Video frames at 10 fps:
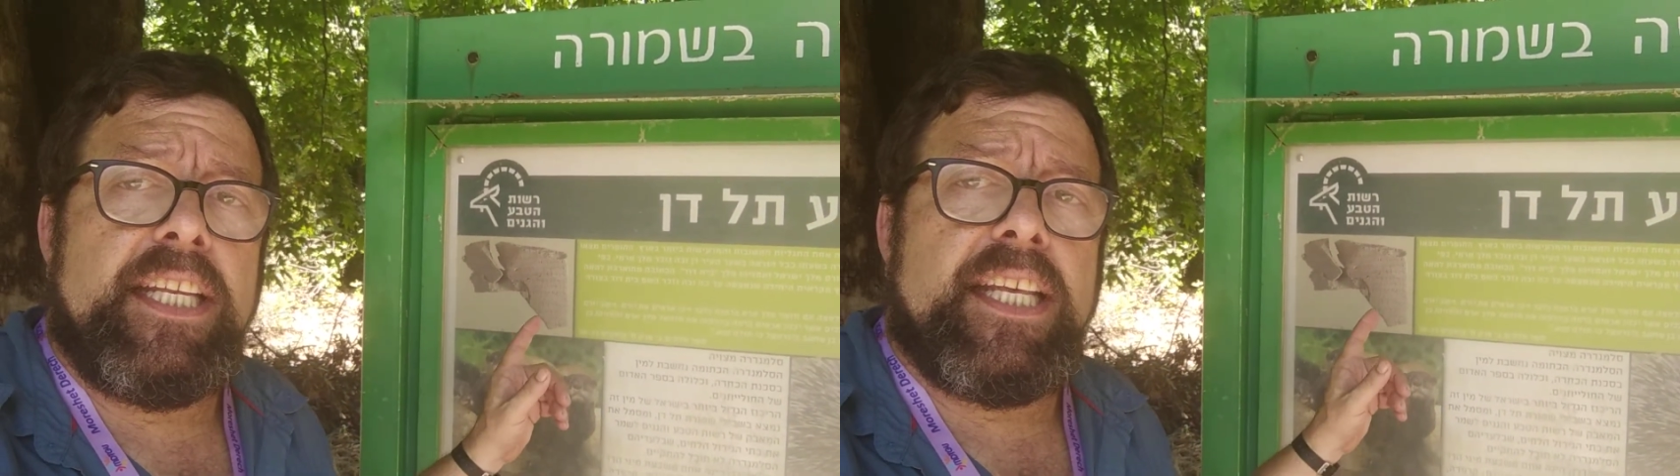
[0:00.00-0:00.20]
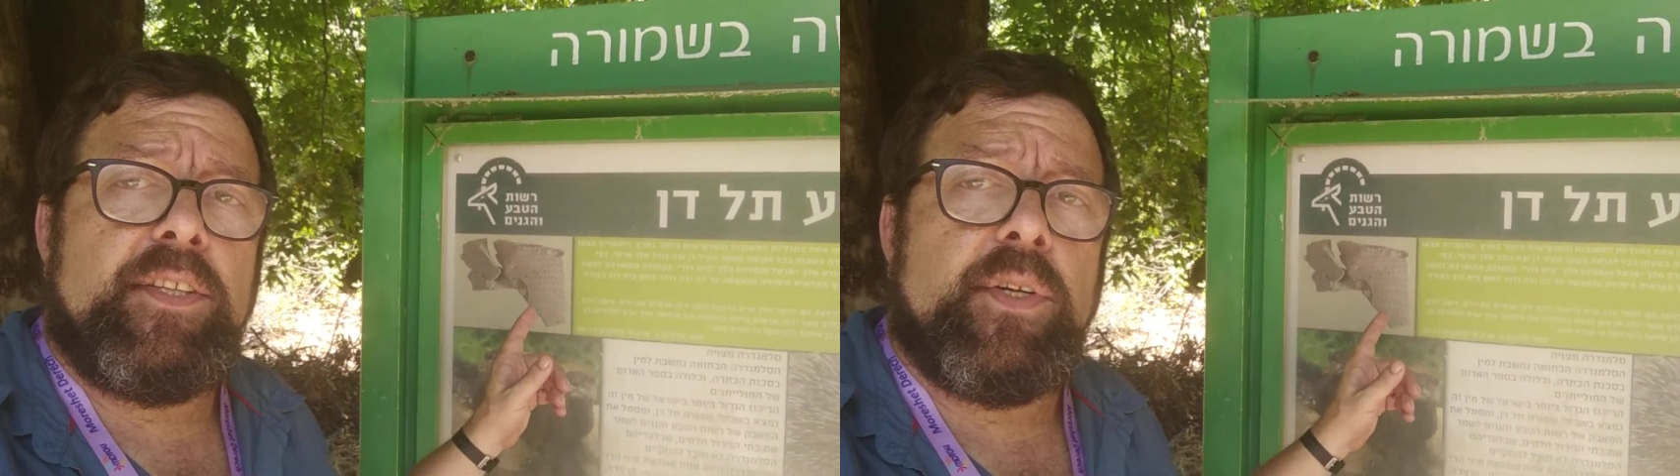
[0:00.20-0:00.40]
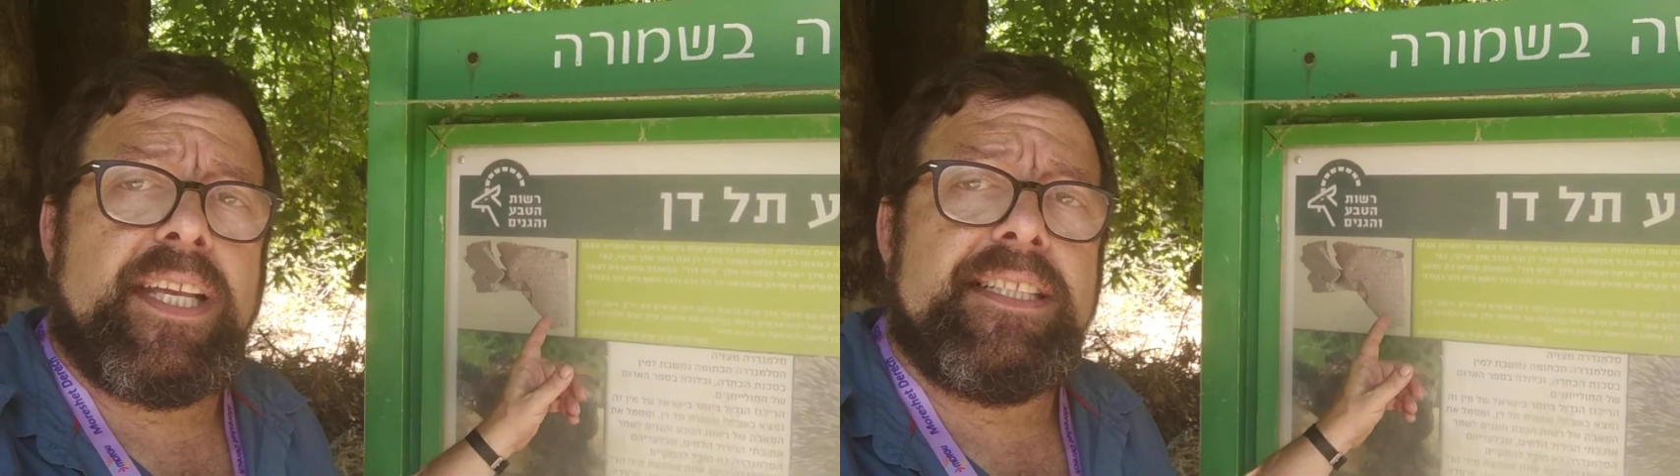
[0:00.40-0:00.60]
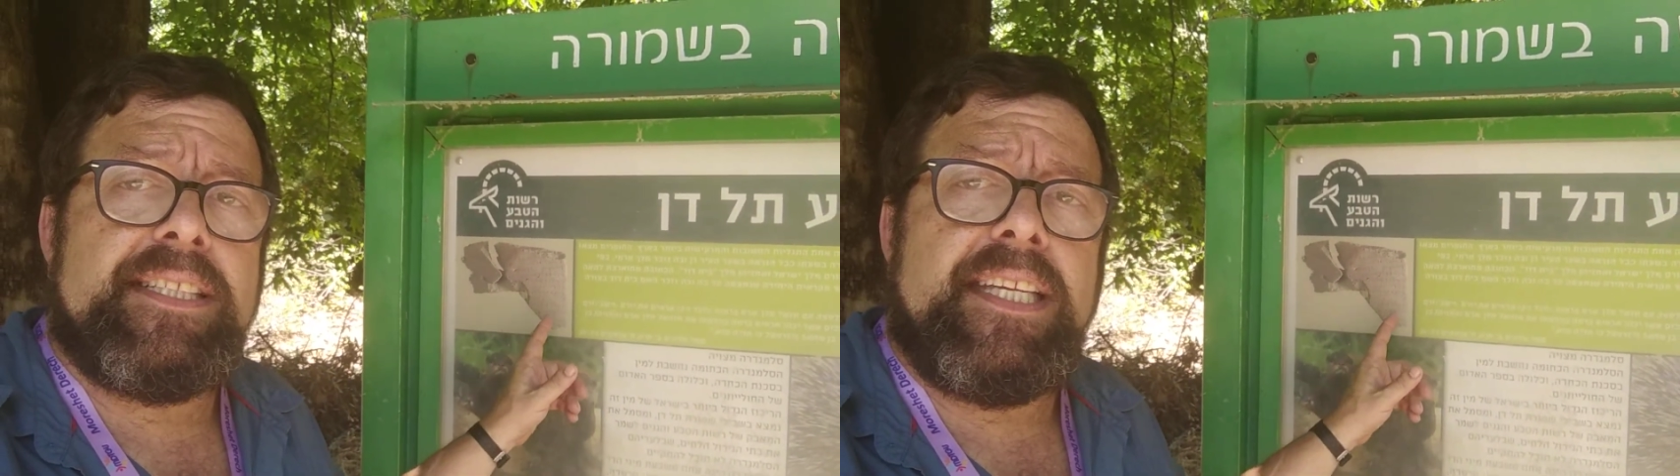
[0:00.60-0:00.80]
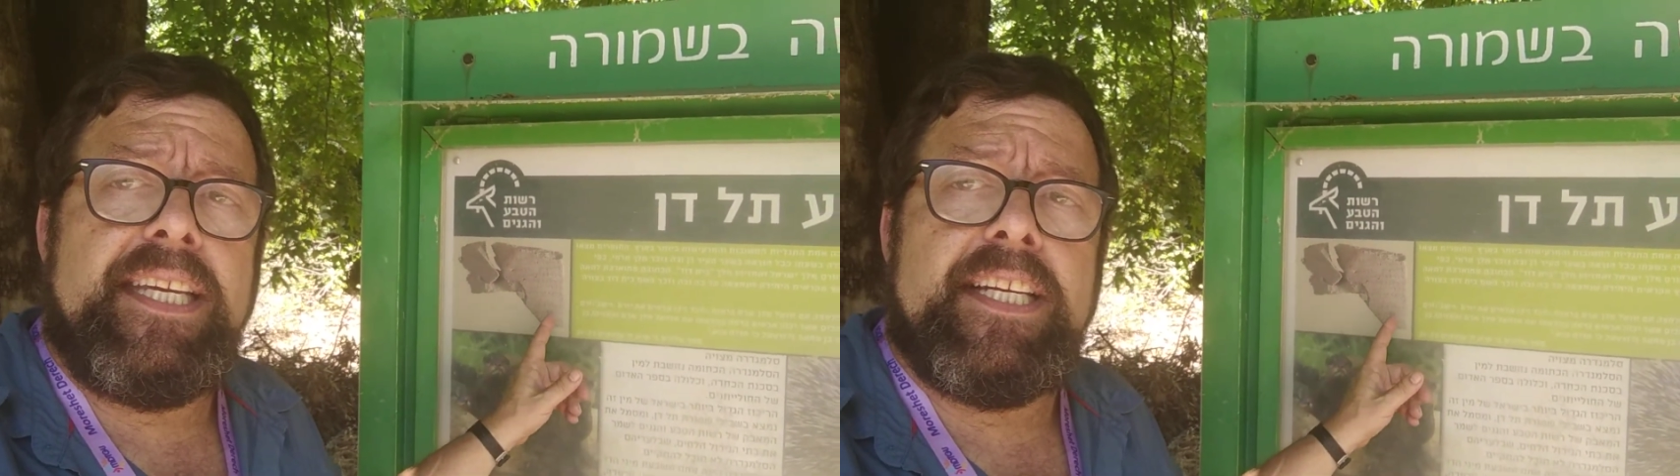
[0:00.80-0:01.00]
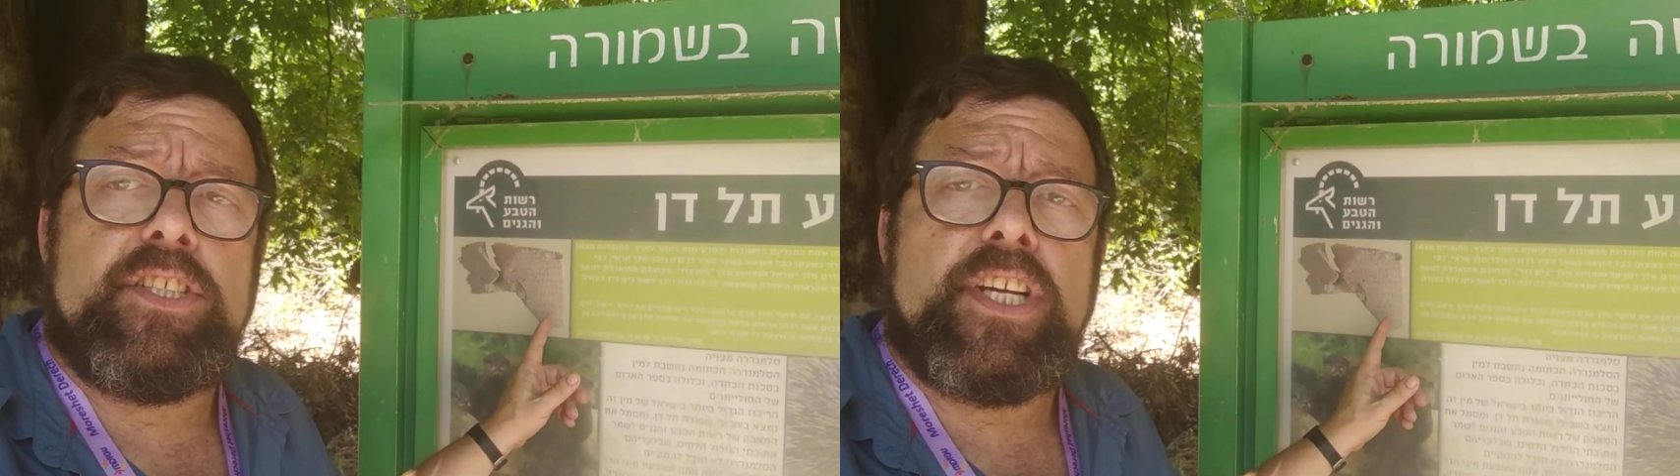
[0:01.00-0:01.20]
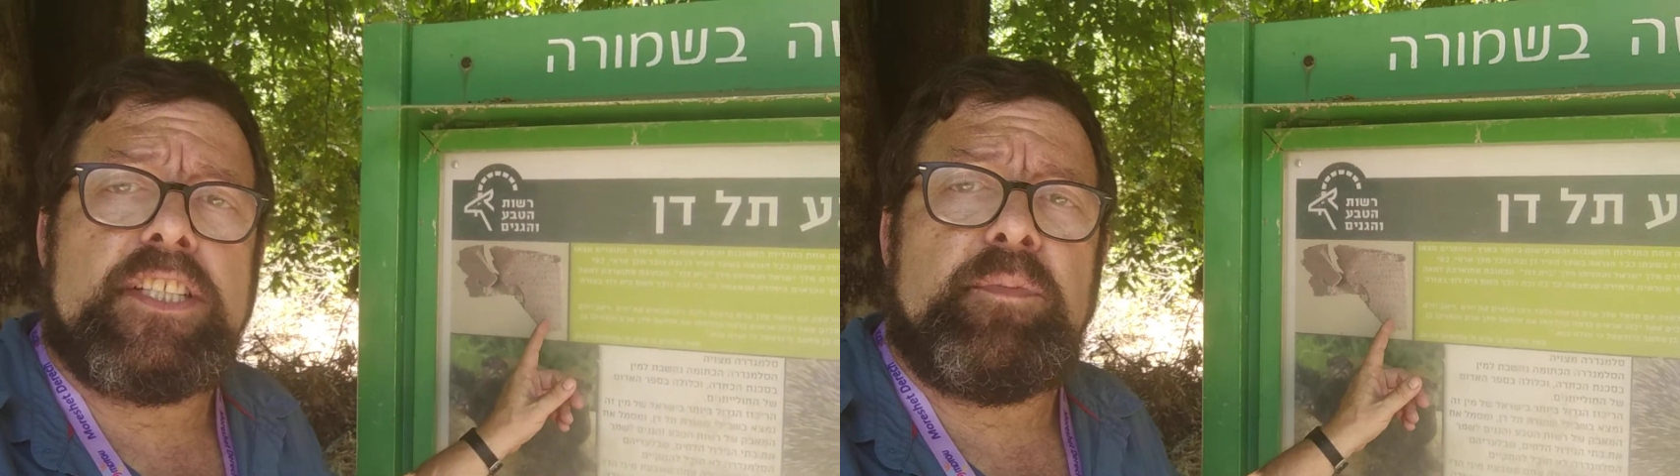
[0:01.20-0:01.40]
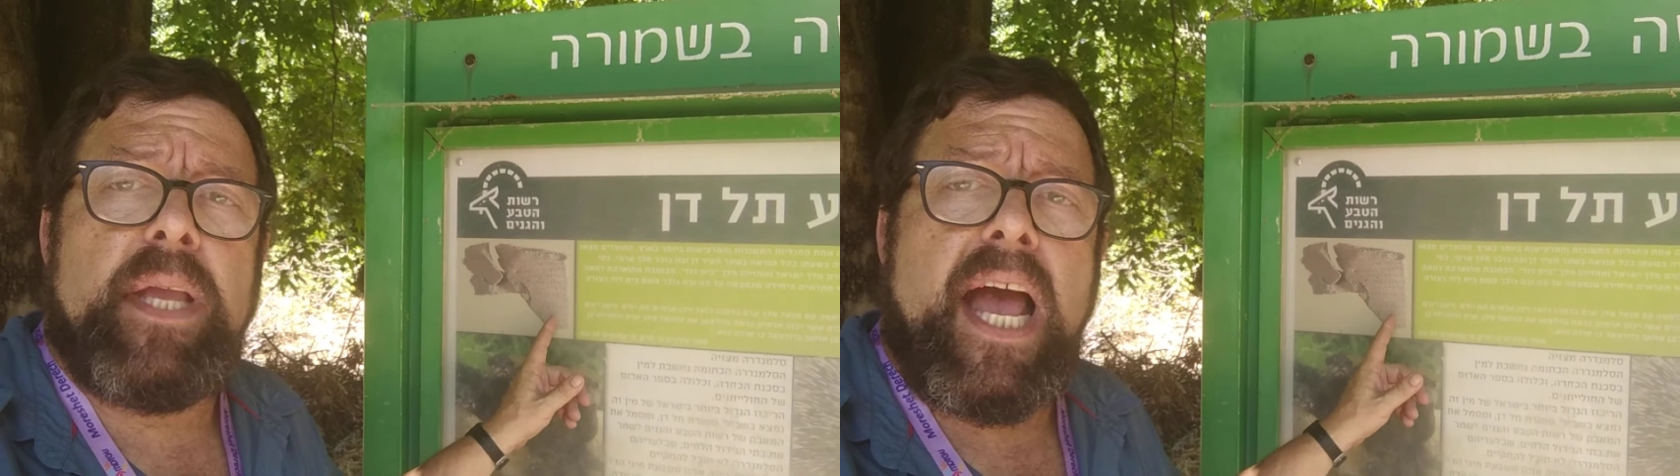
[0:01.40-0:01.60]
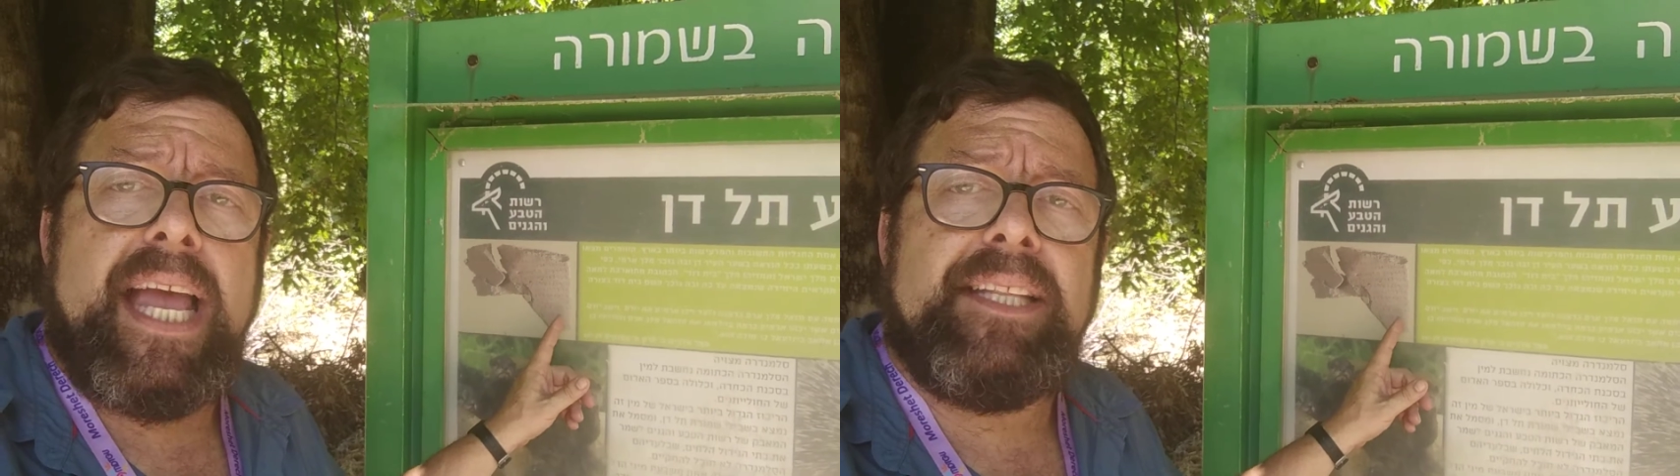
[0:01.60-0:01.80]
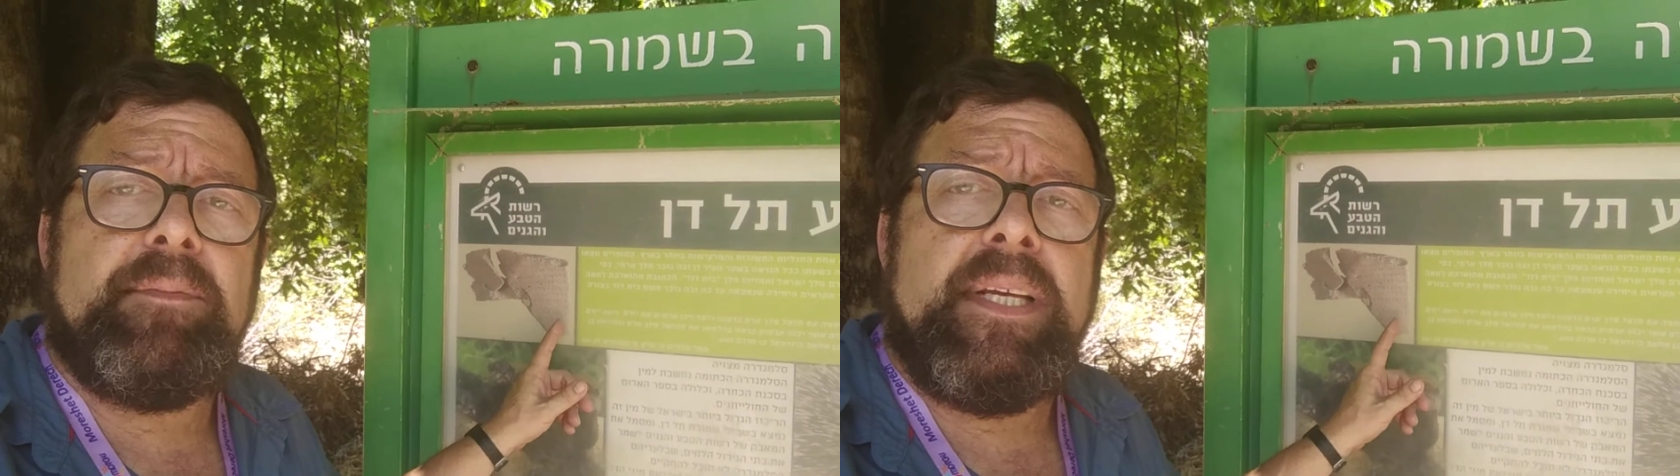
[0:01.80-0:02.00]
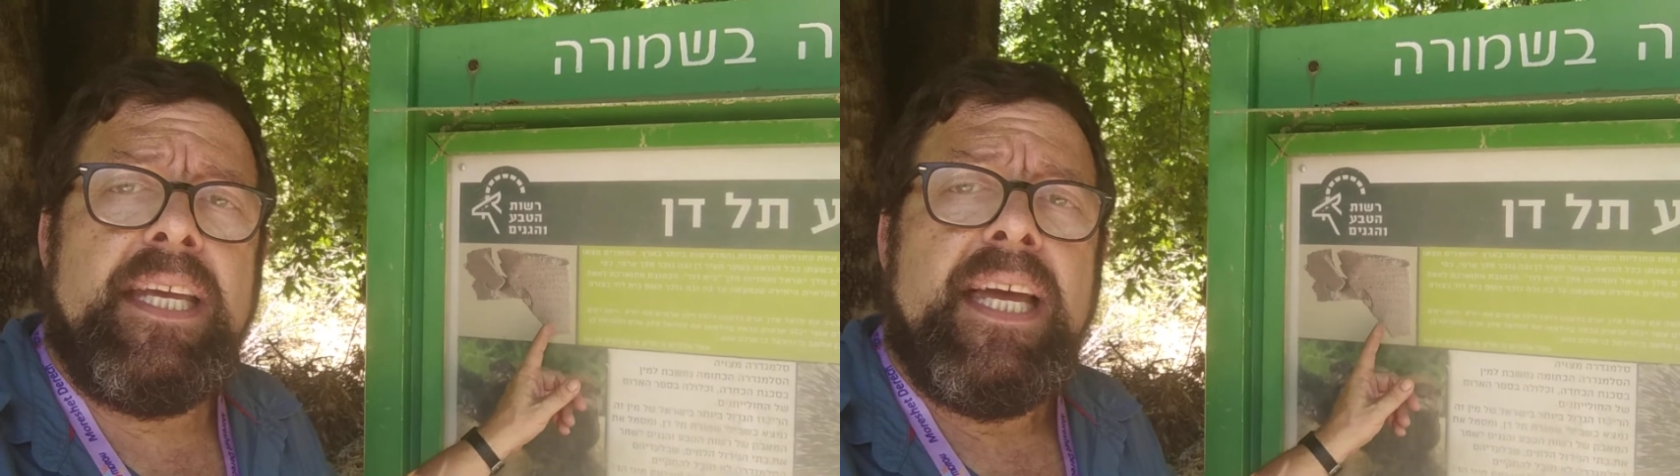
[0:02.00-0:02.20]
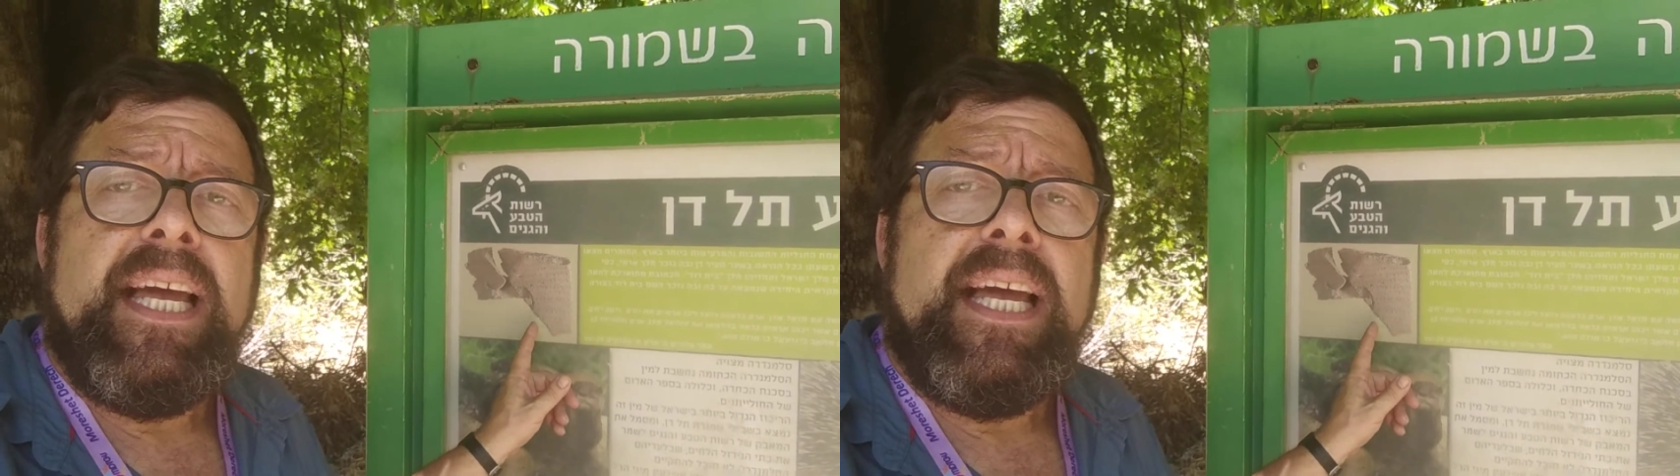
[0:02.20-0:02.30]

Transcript: that you can see here just behind me.